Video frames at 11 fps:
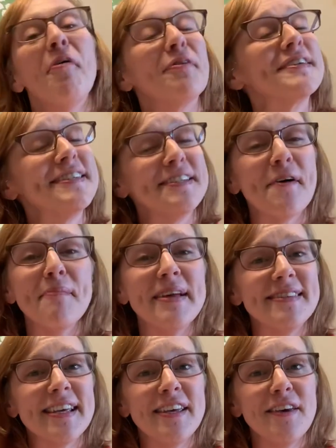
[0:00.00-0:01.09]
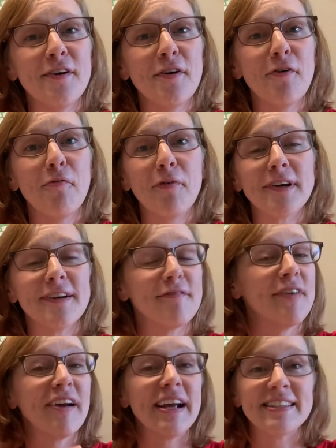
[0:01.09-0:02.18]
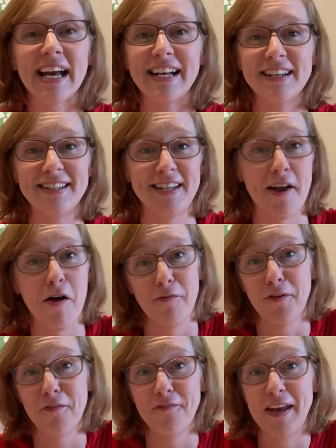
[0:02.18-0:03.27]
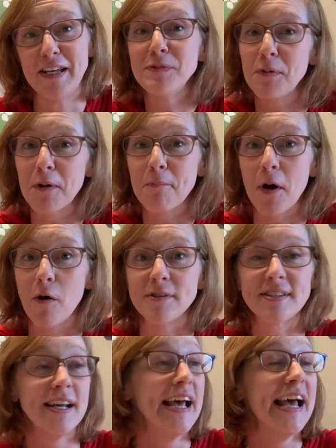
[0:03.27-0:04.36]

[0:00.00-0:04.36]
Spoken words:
We're still missing you. We're very excited to see all of your Facebook posts.